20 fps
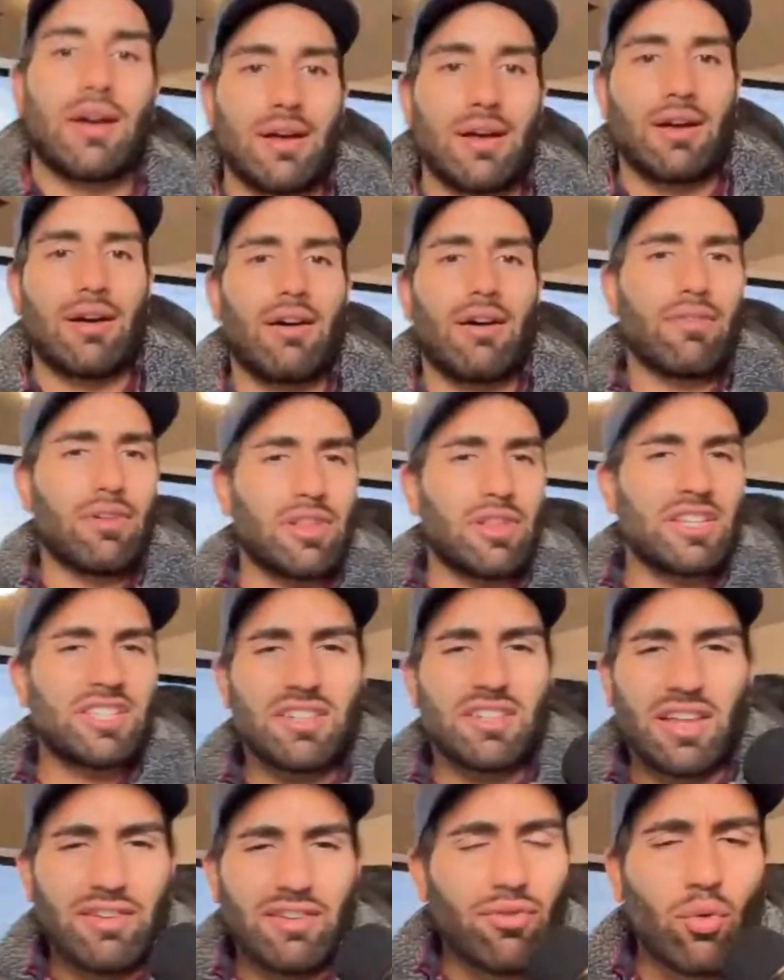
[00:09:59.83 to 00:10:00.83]
Of a list
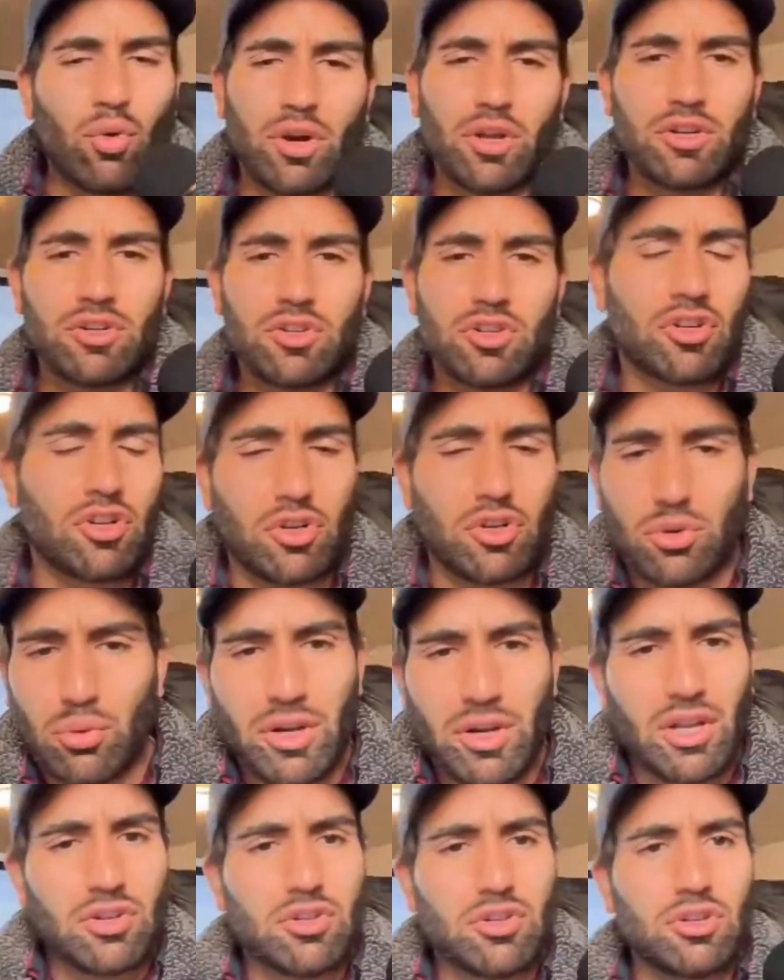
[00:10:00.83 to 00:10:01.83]
like 400 or
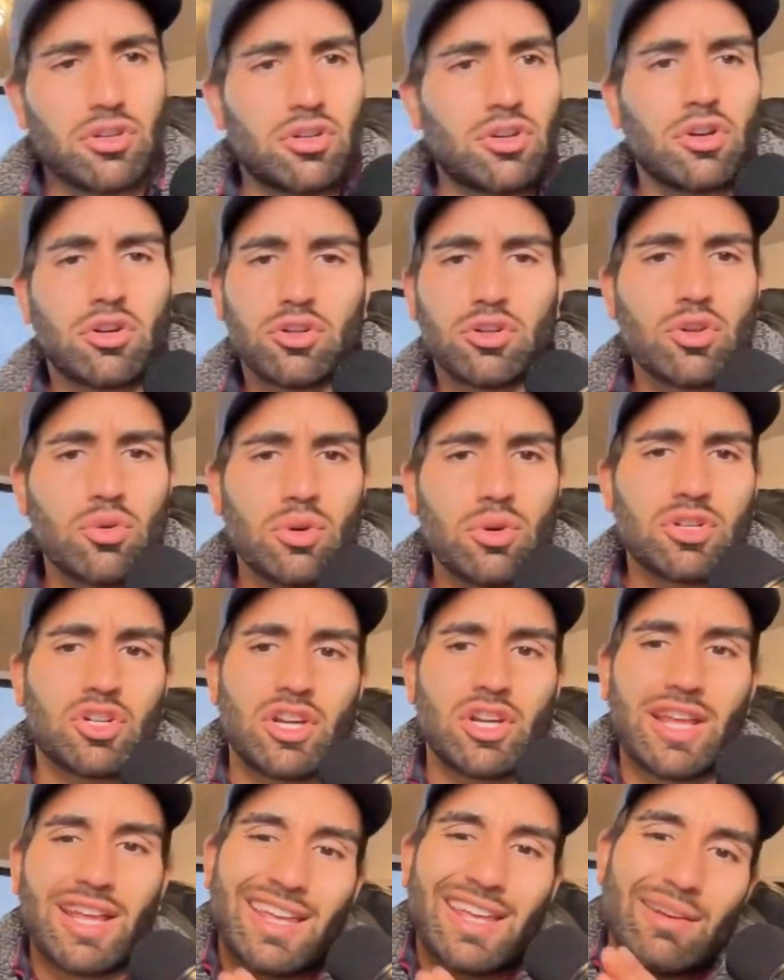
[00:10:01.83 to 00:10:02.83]
300 or 200,
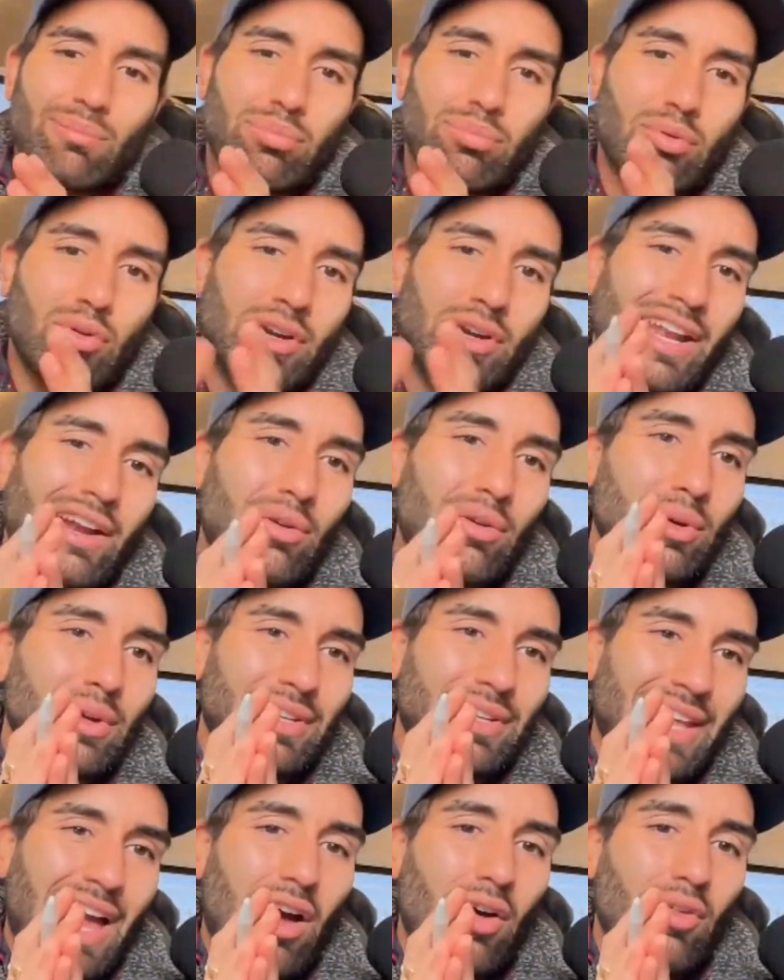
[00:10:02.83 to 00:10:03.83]
it can narrow it
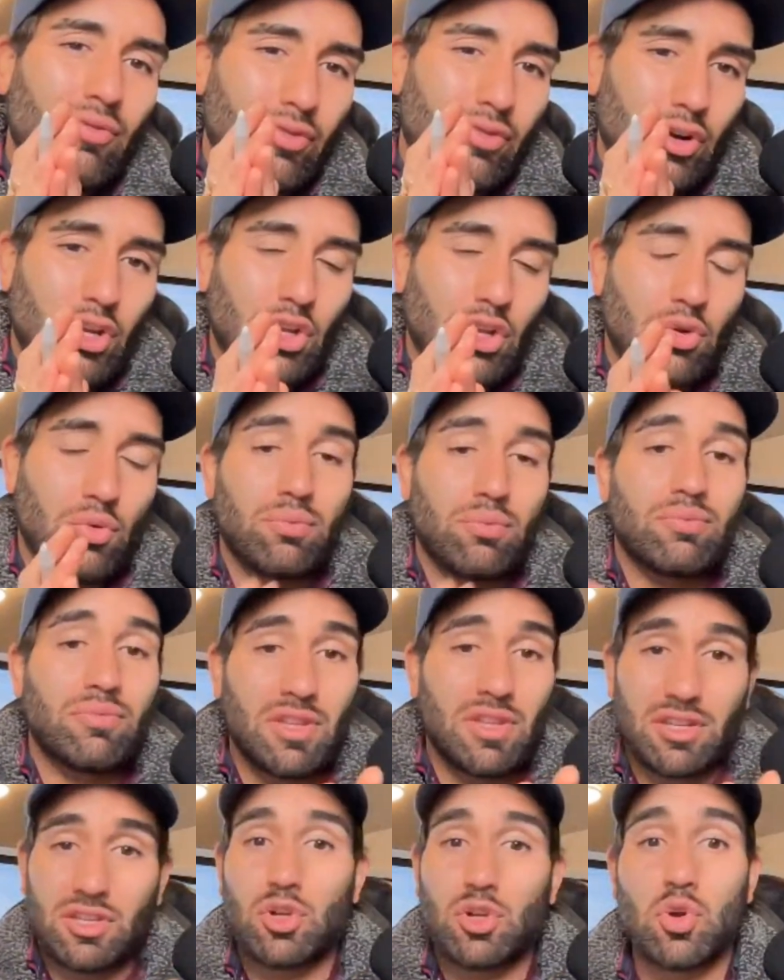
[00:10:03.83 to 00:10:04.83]
down for you
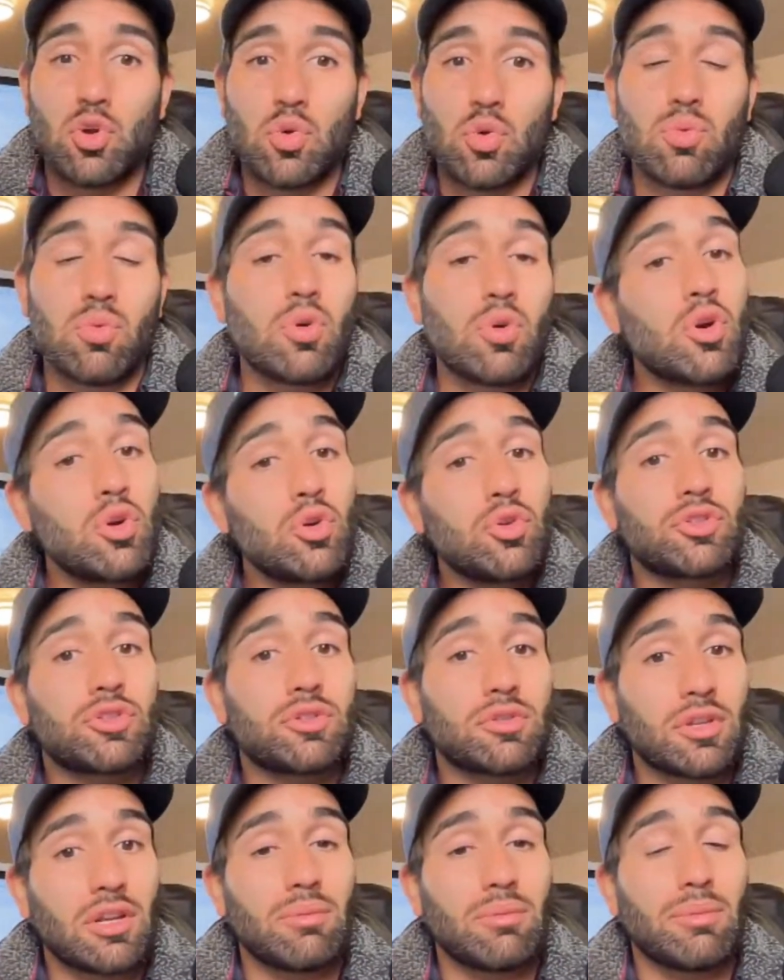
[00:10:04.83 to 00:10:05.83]
to who's going to be